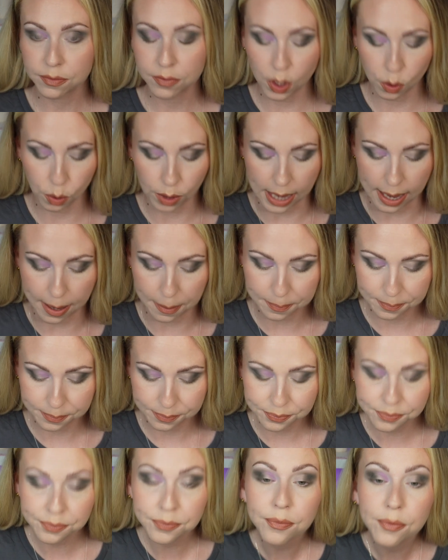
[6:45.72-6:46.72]
Oh yeah,
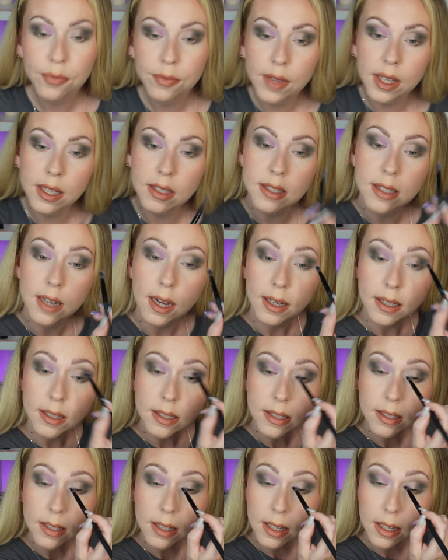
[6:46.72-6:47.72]
that's
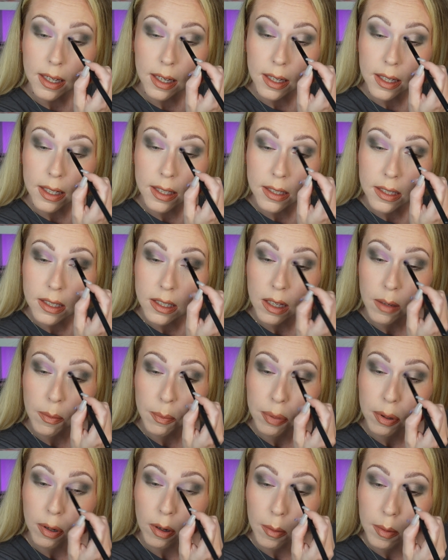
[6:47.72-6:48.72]
nice. It's
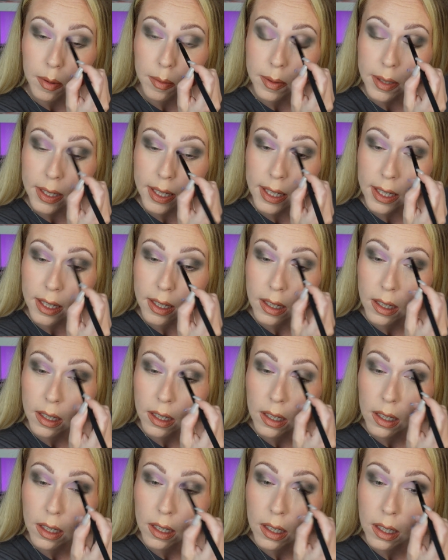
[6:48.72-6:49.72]
probably
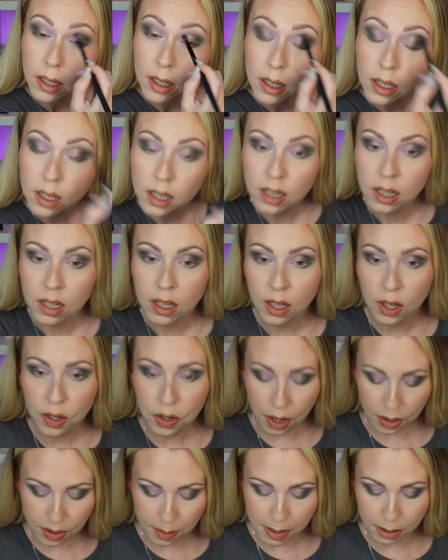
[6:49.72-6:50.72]

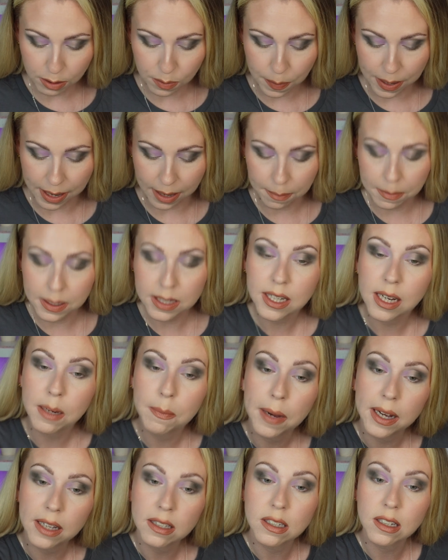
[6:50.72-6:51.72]
not the most
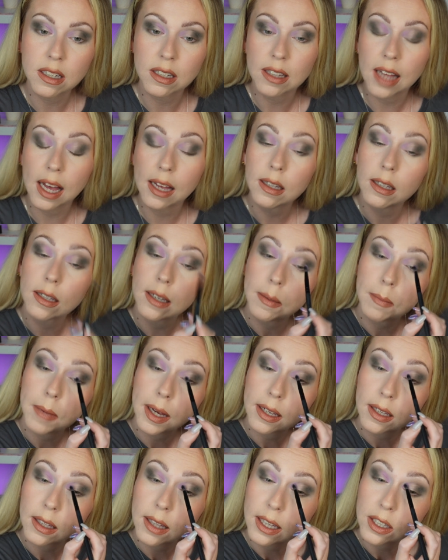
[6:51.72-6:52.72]
pigmented pastel lilac in my
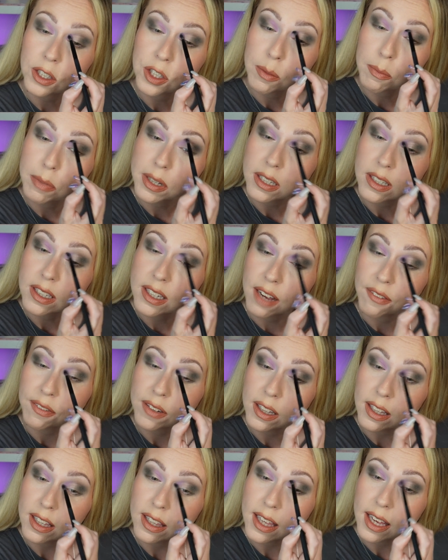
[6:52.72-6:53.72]
collection, but it's
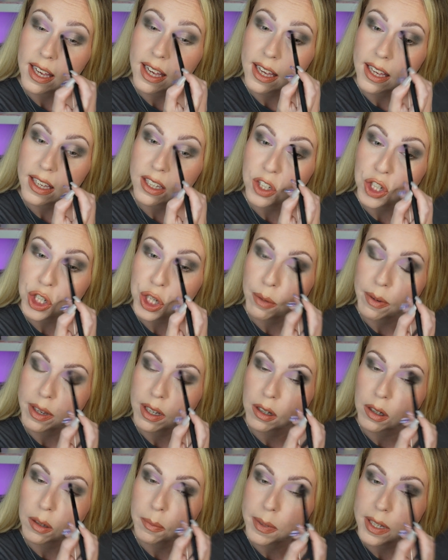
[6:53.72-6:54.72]
definitely there. It's
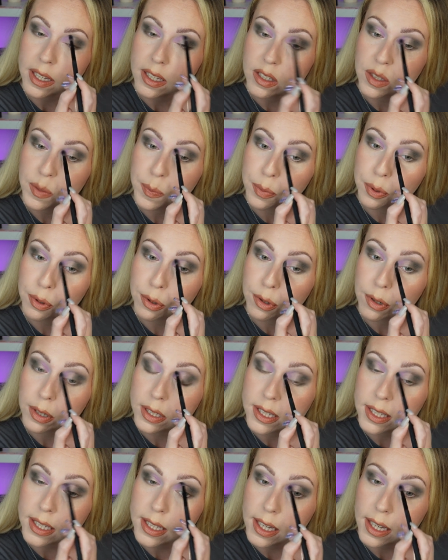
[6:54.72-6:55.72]
showing up. It's
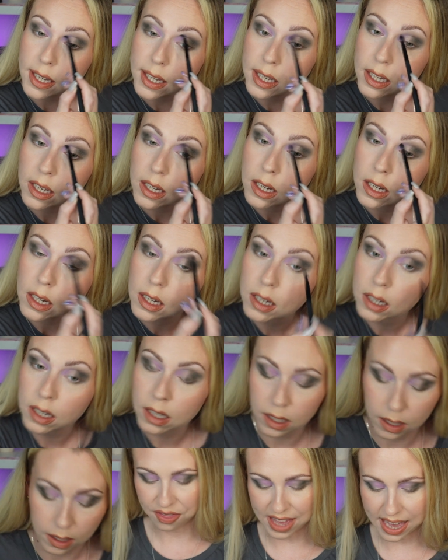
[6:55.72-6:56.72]
pretty.
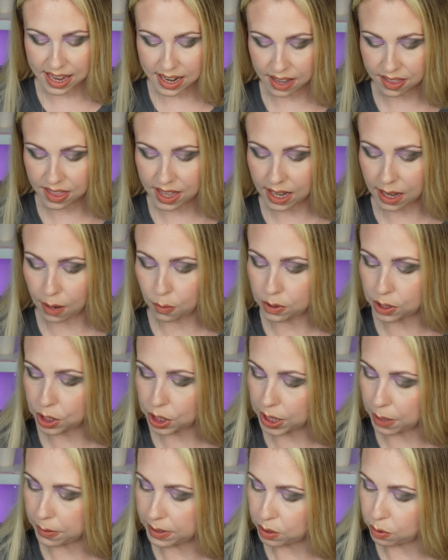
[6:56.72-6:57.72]
Then I think I want
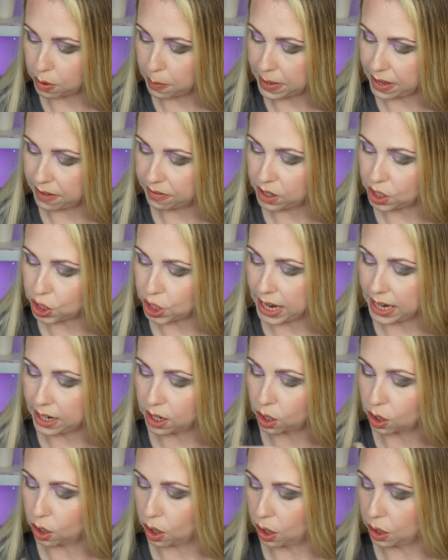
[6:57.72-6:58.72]
to go into a bit of the
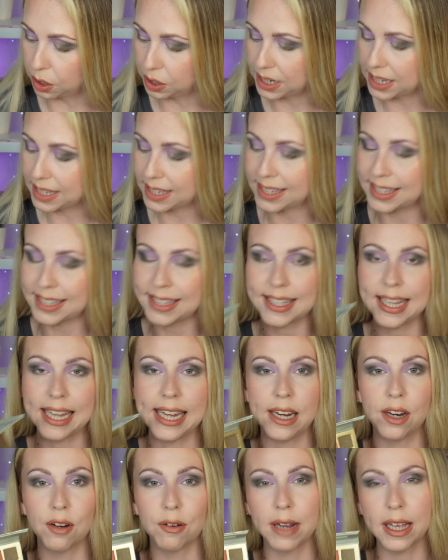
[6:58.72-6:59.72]
shade called
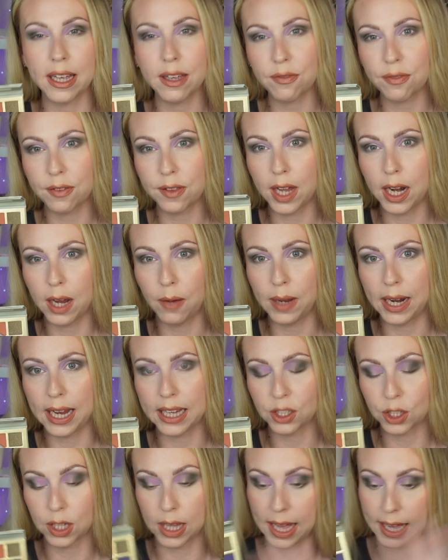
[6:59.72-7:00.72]
Scenery for the lower
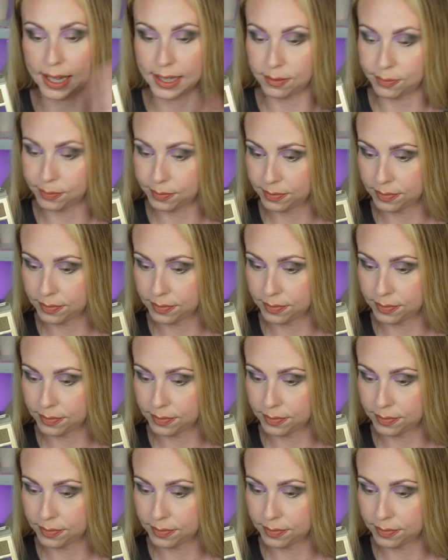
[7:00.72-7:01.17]
lash line.